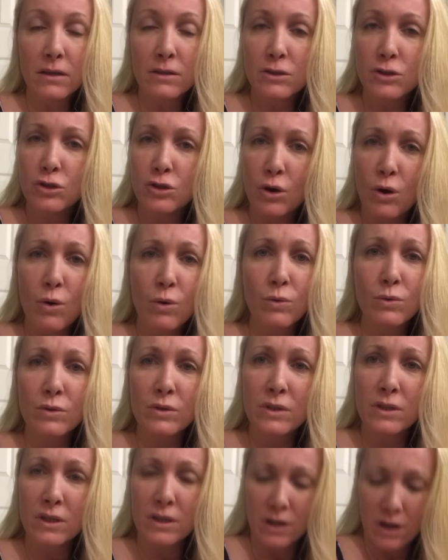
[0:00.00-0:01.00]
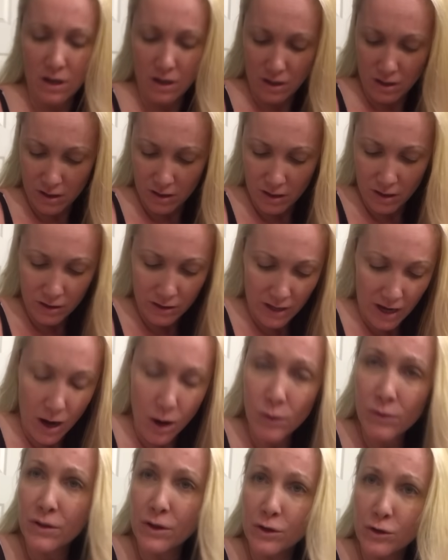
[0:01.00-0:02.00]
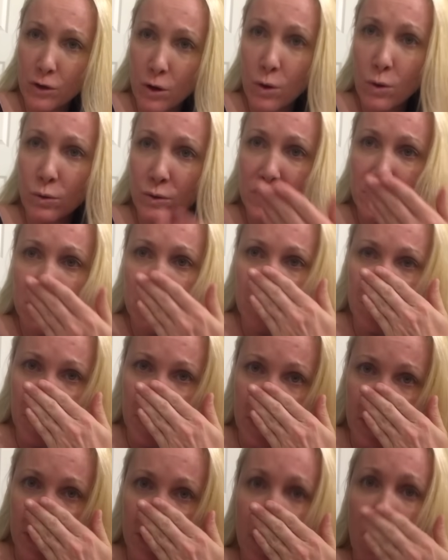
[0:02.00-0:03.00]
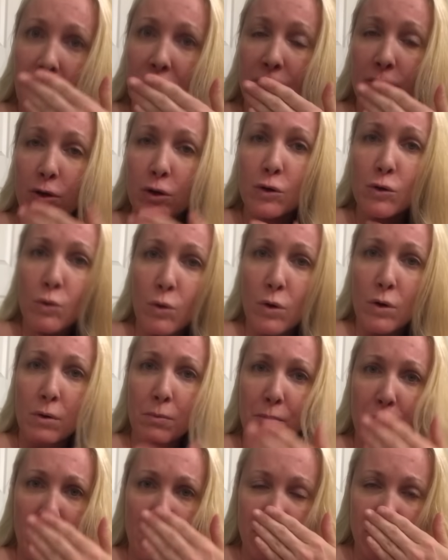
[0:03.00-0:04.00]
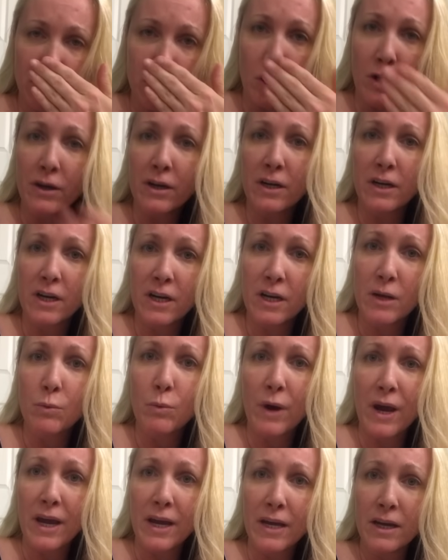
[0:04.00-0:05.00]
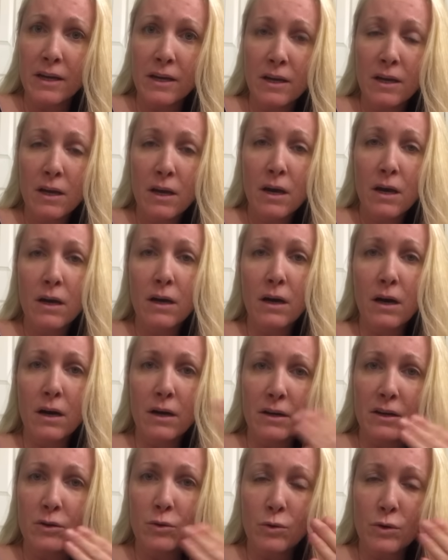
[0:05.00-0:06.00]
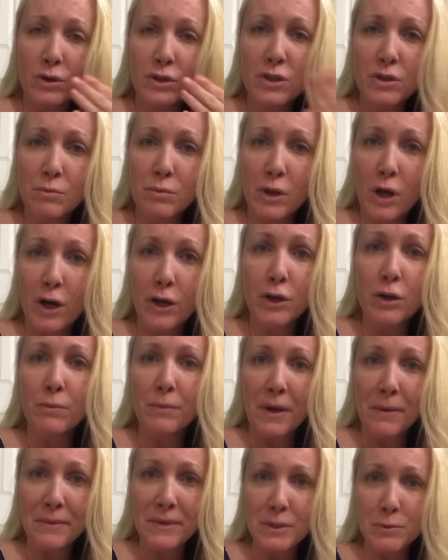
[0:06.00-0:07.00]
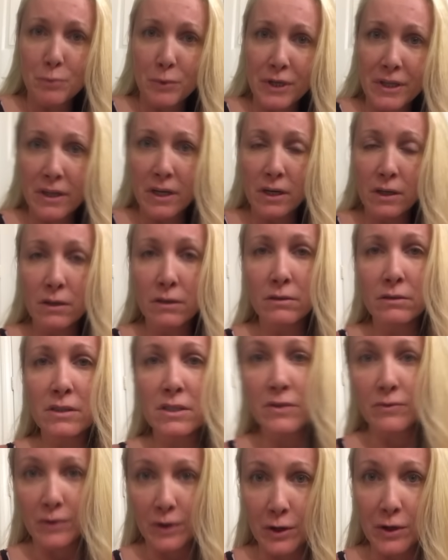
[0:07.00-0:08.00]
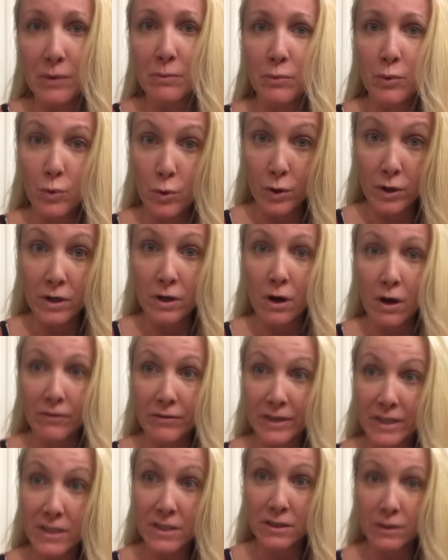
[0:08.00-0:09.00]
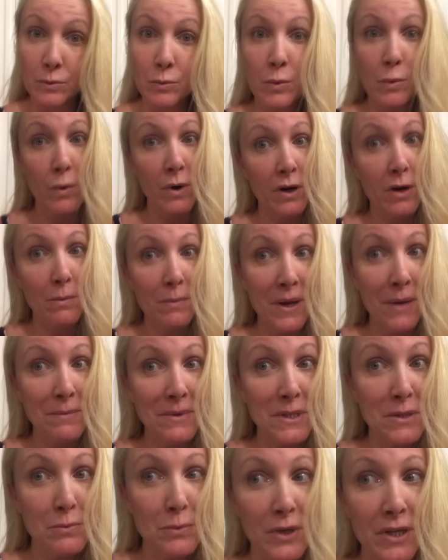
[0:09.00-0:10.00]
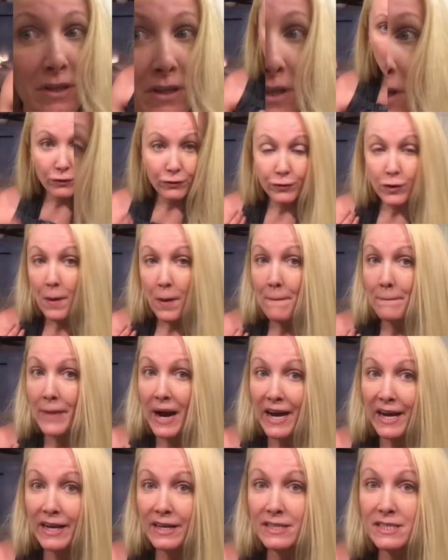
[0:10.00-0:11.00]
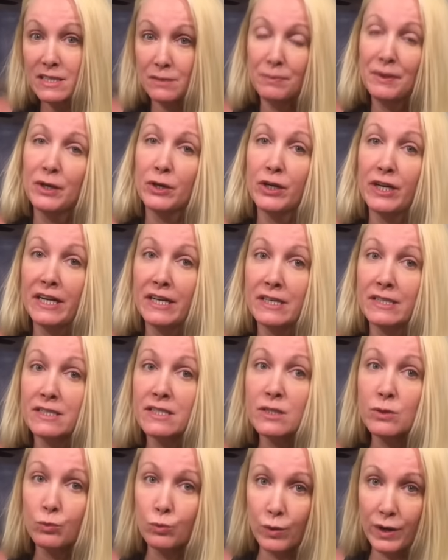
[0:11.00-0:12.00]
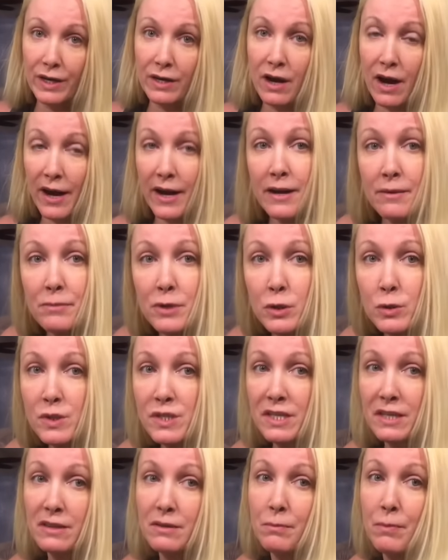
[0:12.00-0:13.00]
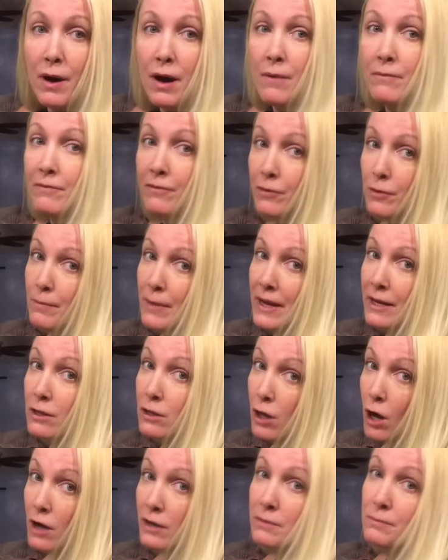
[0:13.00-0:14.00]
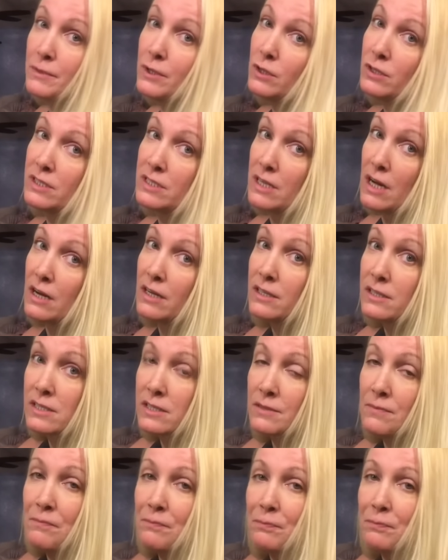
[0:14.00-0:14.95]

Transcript: don't allow the nose to be covered or pressed on in any way in order to block your baby's breathing. It's very important, obviously. We want our babies breathing. Now, from my experience, when I am using the pump for my clogged milk ducts,